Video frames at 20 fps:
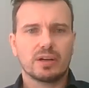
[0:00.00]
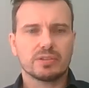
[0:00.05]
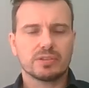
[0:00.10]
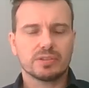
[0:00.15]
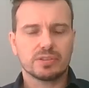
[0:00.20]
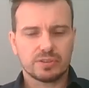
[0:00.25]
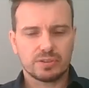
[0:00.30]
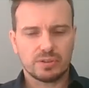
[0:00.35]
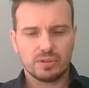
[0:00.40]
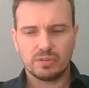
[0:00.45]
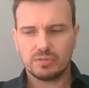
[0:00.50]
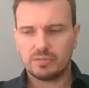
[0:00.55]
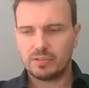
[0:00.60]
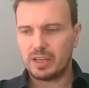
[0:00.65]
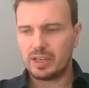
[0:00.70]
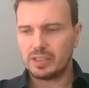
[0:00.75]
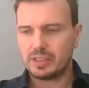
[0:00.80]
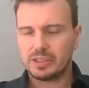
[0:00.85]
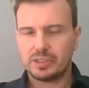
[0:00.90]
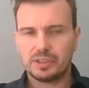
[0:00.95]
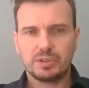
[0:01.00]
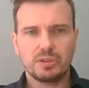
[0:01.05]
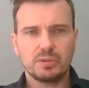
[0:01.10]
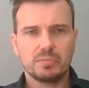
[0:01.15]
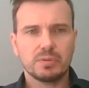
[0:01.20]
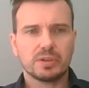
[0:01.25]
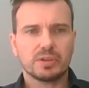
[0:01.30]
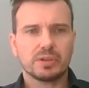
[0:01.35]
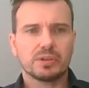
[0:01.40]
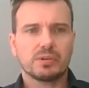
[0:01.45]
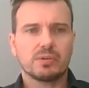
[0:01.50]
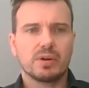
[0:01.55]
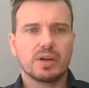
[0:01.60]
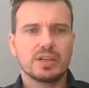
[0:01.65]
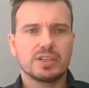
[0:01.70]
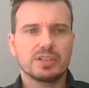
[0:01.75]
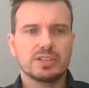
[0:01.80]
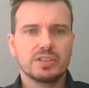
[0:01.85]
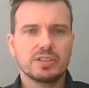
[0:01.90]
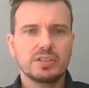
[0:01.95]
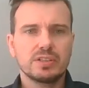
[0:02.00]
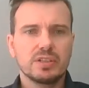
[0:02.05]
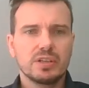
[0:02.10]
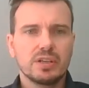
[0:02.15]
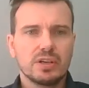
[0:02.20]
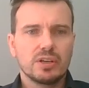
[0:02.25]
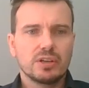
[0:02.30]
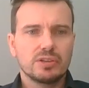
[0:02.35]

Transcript: to solve a cubic equation